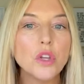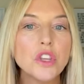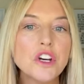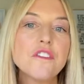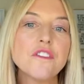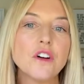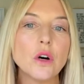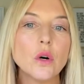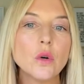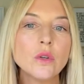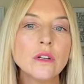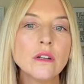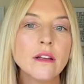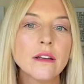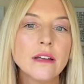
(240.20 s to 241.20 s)
the
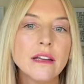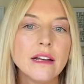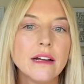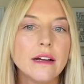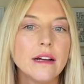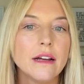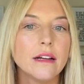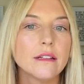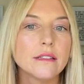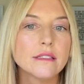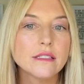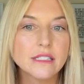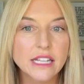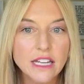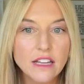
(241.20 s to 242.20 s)
phone,
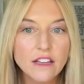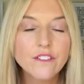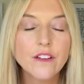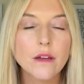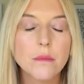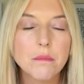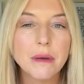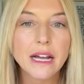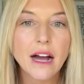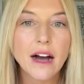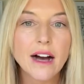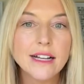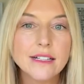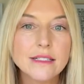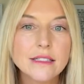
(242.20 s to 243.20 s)
Steve,
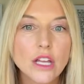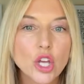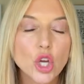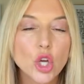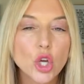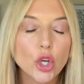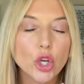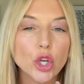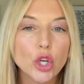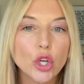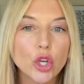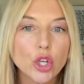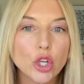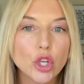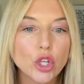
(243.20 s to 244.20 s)
because
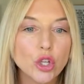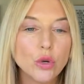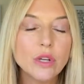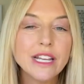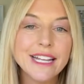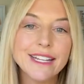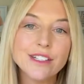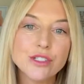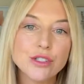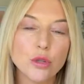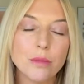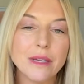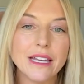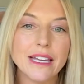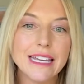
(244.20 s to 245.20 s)
you need to
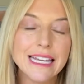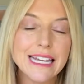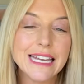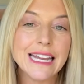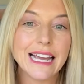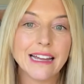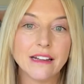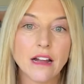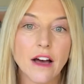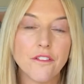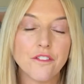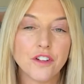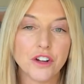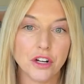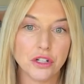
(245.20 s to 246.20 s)
be eating
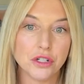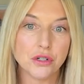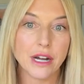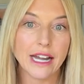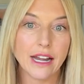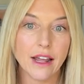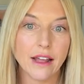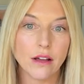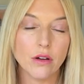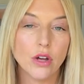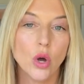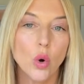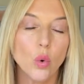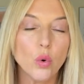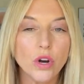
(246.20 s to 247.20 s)
enough for your training.
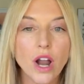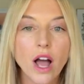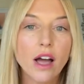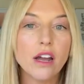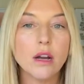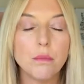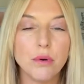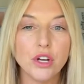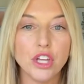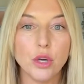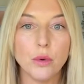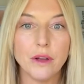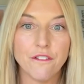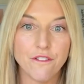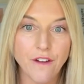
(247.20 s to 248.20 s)
We're not going to put
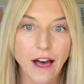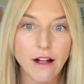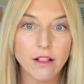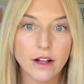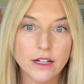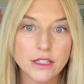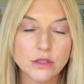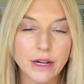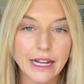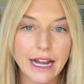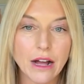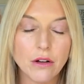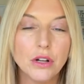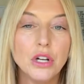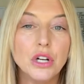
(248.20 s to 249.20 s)
you in fat loss right
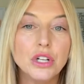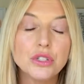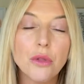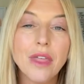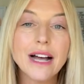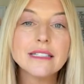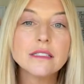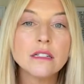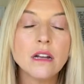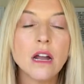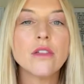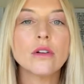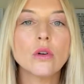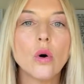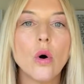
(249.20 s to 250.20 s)
now. So that's
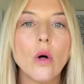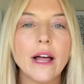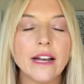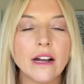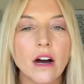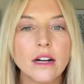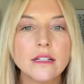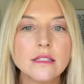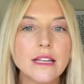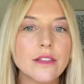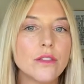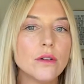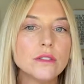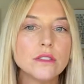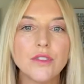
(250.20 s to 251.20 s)
another goal. And honestly,
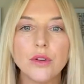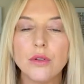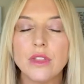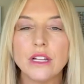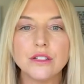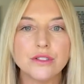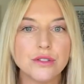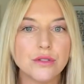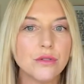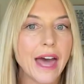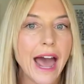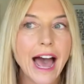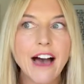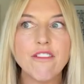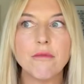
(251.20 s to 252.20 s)
those of you that do the
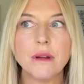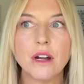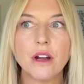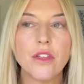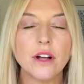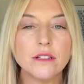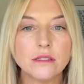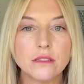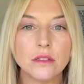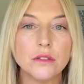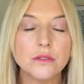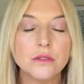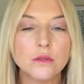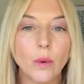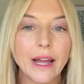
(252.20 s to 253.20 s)
half marathons to
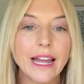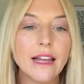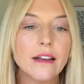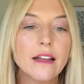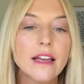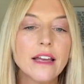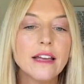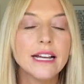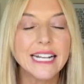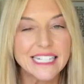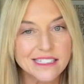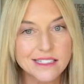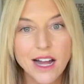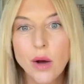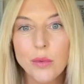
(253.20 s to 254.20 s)
lose weight,
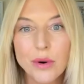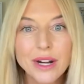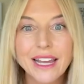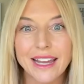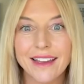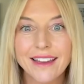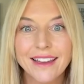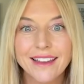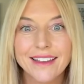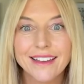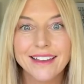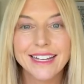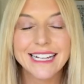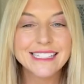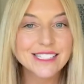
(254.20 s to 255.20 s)
it's not working.
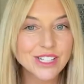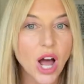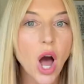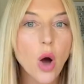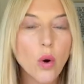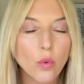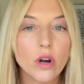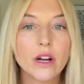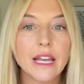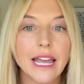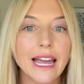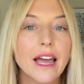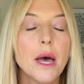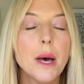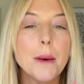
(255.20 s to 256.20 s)
It's not
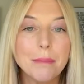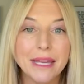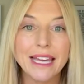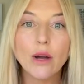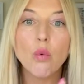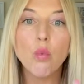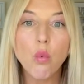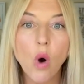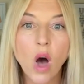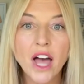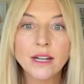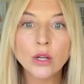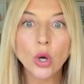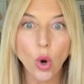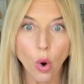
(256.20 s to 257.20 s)
working. Pick
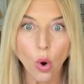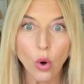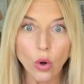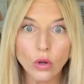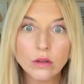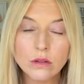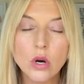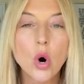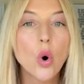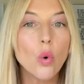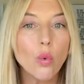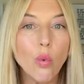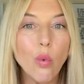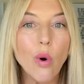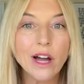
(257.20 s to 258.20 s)
one goal
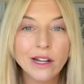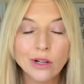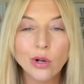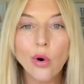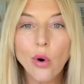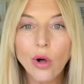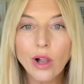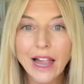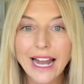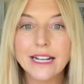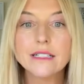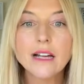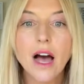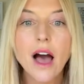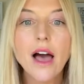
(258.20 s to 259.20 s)
at a
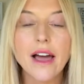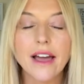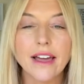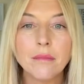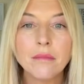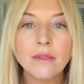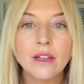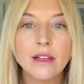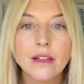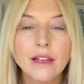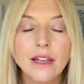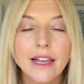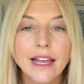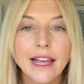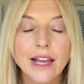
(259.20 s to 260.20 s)
time,
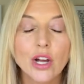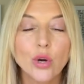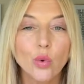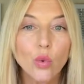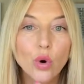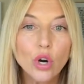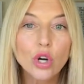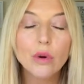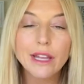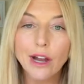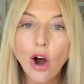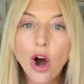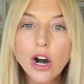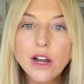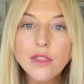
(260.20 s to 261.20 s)
work really
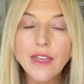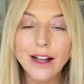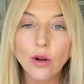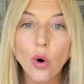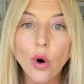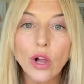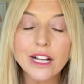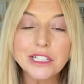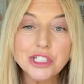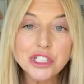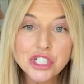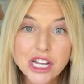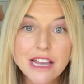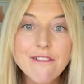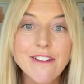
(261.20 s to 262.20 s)
hard at that goal,
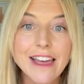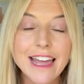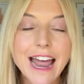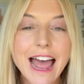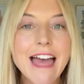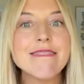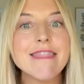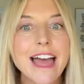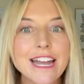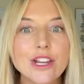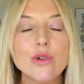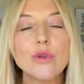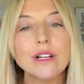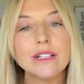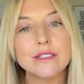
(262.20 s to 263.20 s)
achieve it, and then
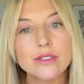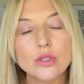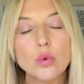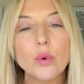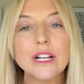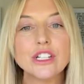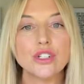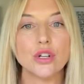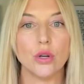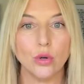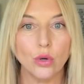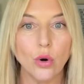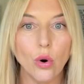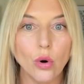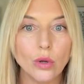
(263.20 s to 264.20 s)
you can switch
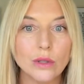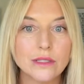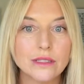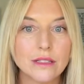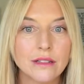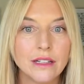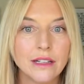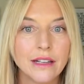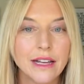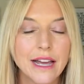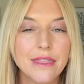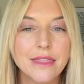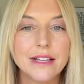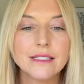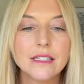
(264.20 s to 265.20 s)
goals.
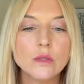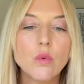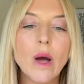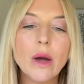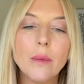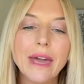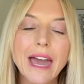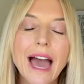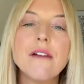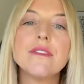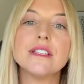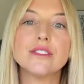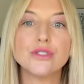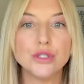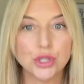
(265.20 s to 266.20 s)
This is why we have
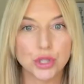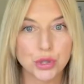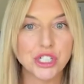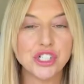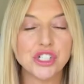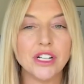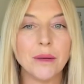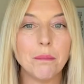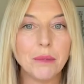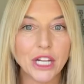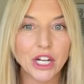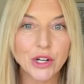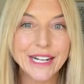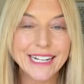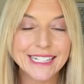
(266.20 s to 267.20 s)
this nutrition
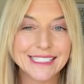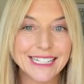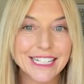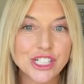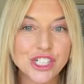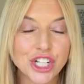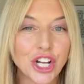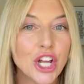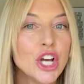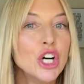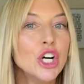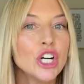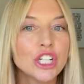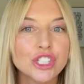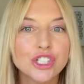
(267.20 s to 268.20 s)
periodization.
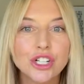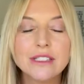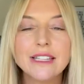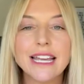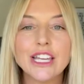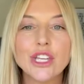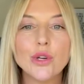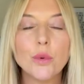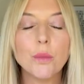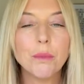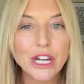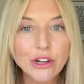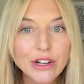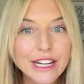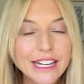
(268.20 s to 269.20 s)
Just like you
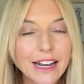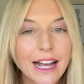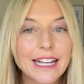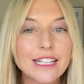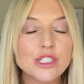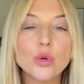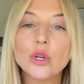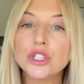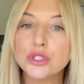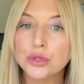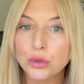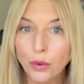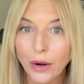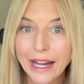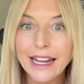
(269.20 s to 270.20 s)
periodize your
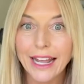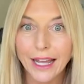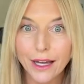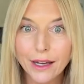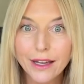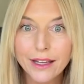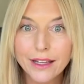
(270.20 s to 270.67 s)
training.